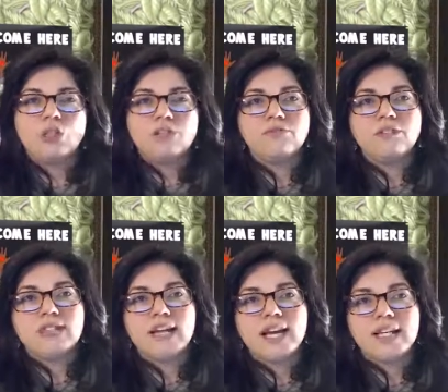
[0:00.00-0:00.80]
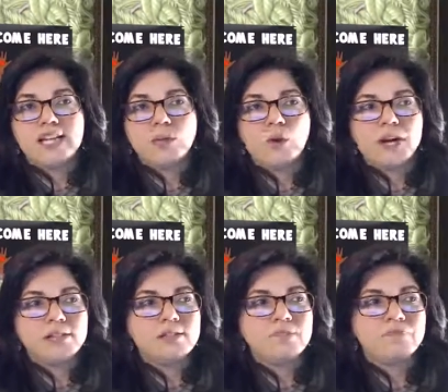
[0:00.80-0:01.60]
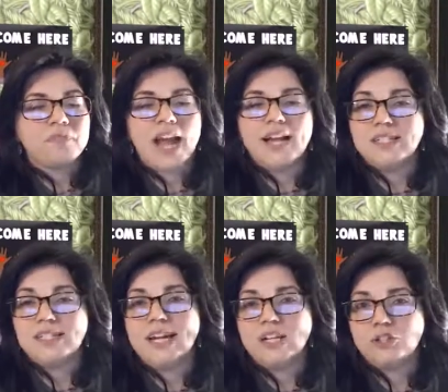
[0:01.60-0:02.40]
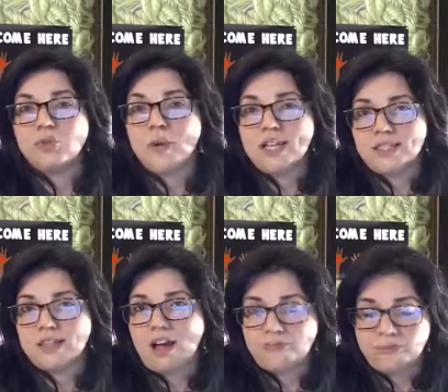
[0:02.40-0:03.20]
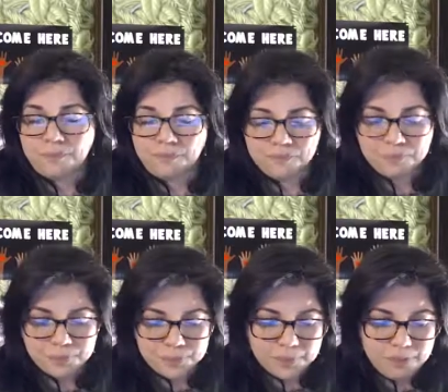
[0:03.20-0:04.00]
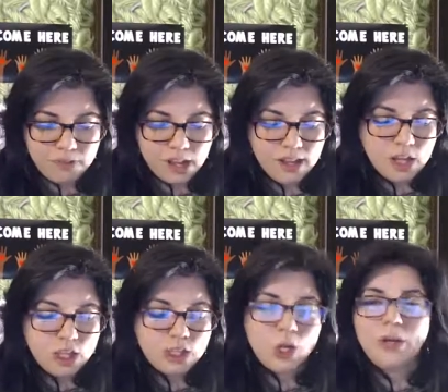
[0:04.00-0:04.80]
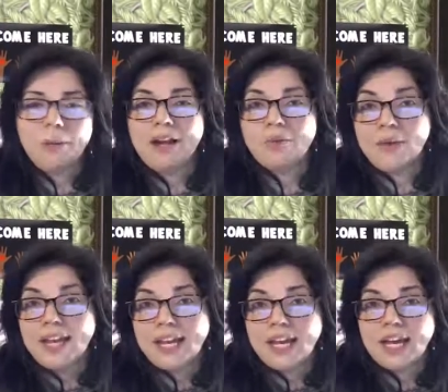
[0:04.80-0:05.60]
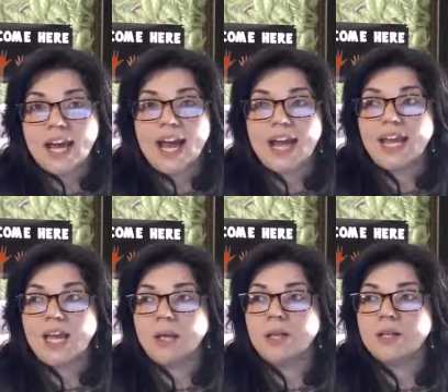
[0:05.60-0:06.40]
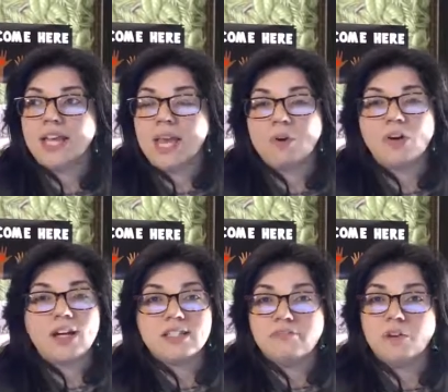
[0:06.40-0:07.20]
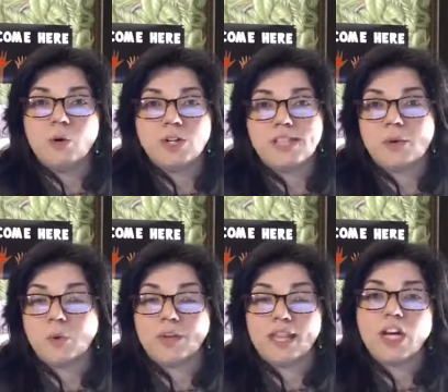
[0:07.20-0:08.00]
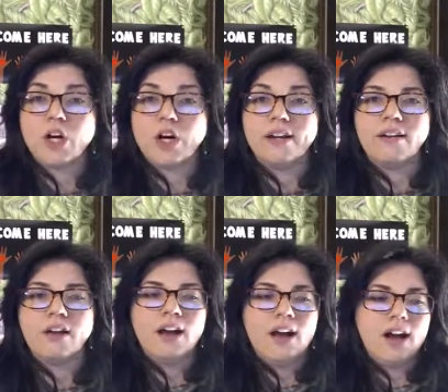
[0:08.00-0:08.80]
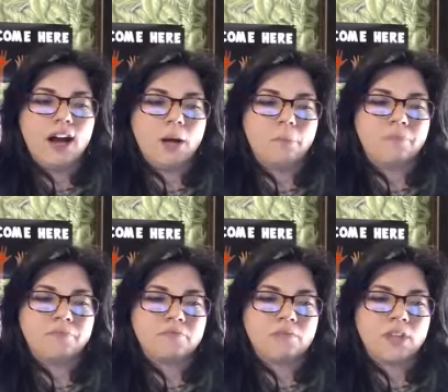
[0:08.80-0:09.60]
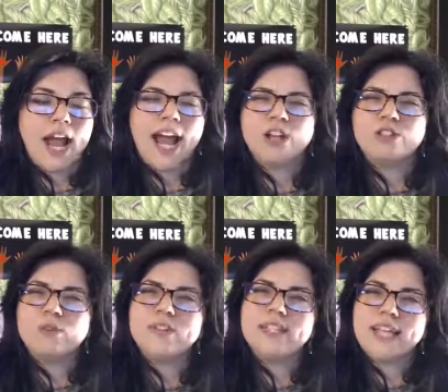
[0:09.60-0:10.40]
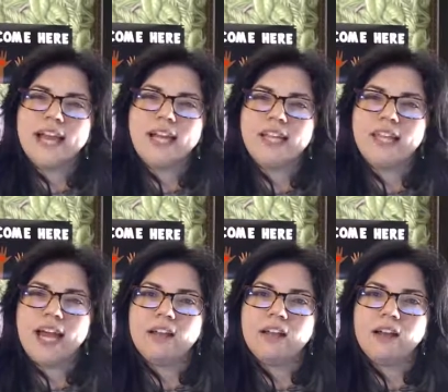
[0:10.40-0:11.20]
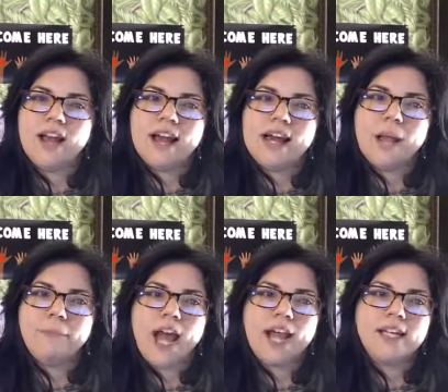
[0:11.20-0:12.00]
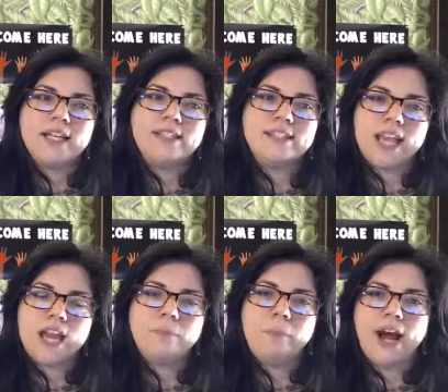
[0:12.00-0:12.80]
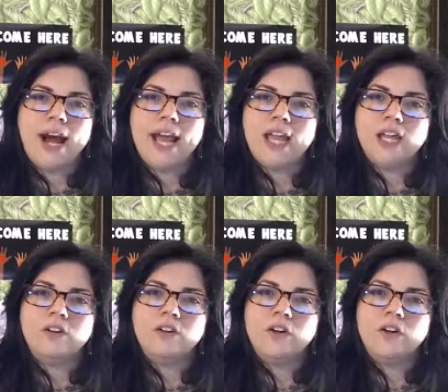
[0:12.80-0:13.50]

So, the first thing I did was I decided to read stuff. So, in my reading, I came across a few books that were really good. Um, I also decided that I'm not going to stand by